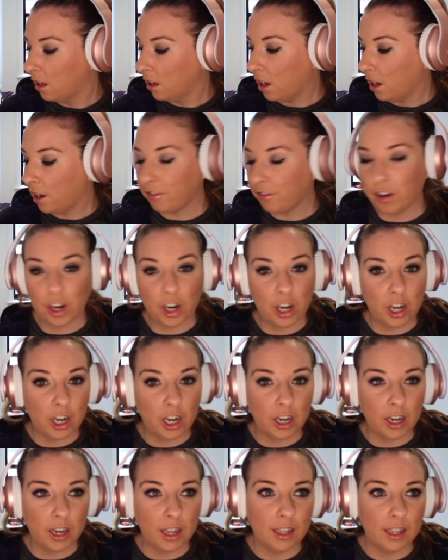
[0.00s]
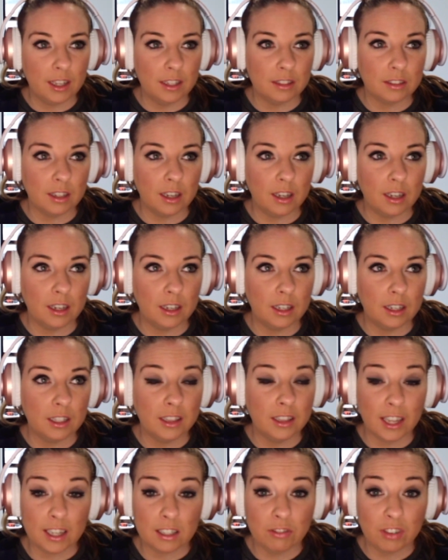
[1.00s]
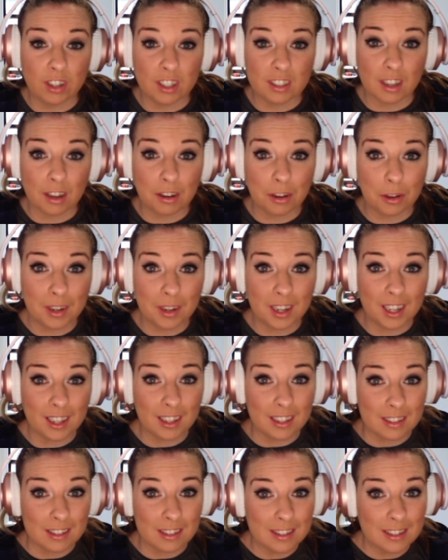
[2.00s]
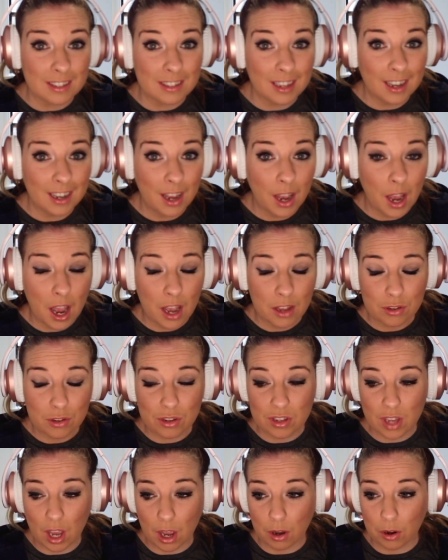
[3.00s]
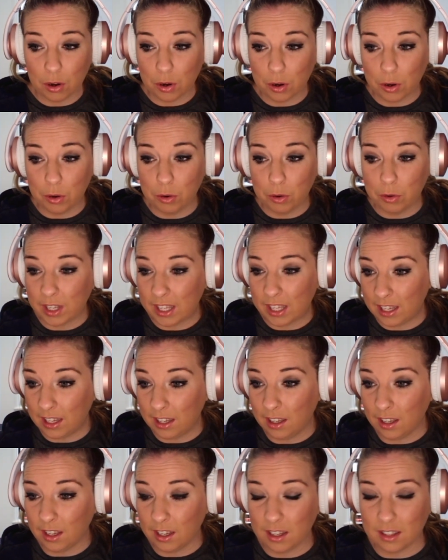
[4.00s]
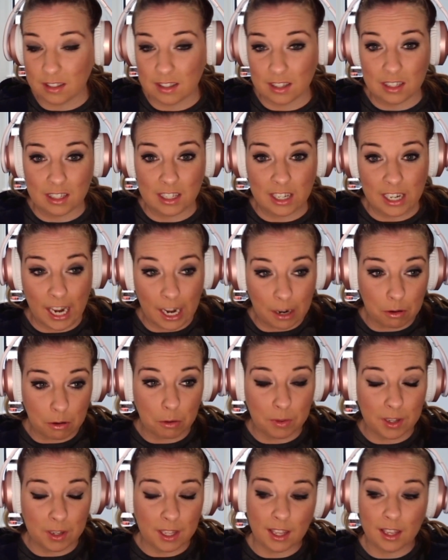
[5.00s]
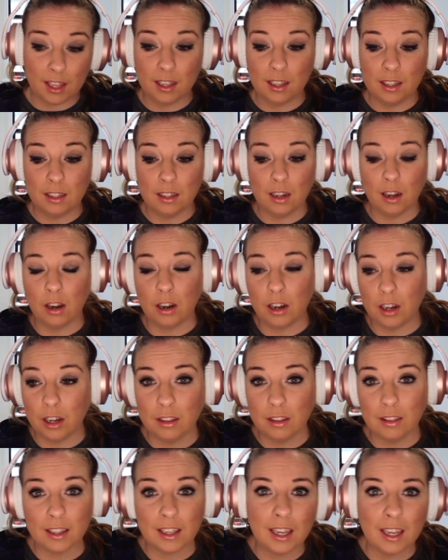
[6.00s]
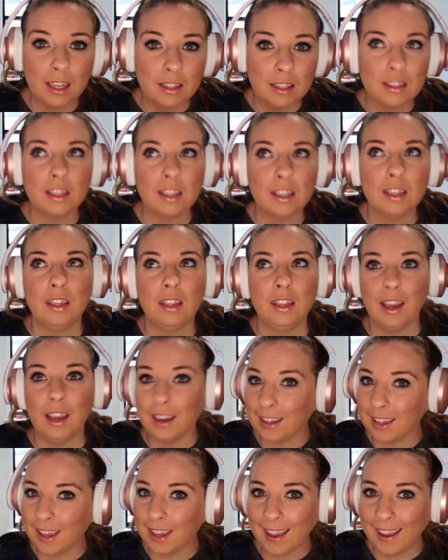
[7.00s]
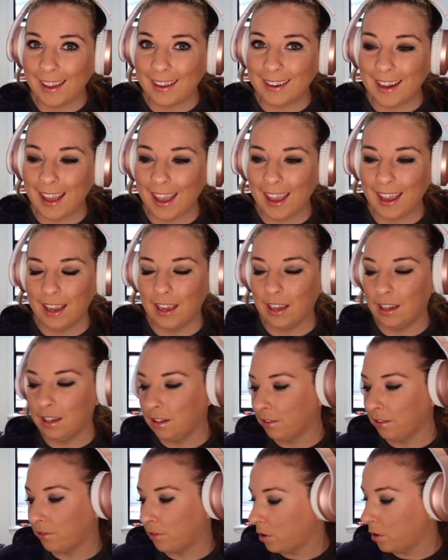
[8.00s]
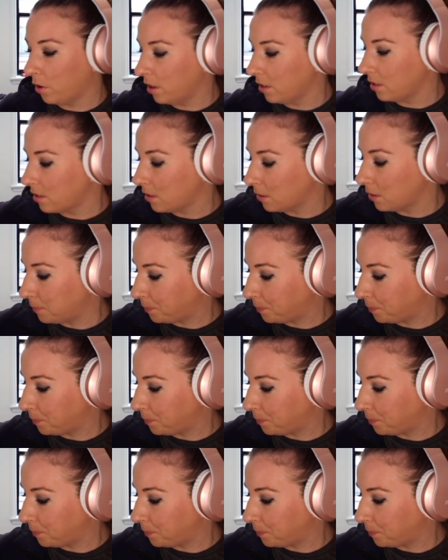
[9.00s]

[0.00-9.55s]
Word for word: of her, and uh, Lex figures out who it is. So he is narrowing in on the Kents yet again. And of course,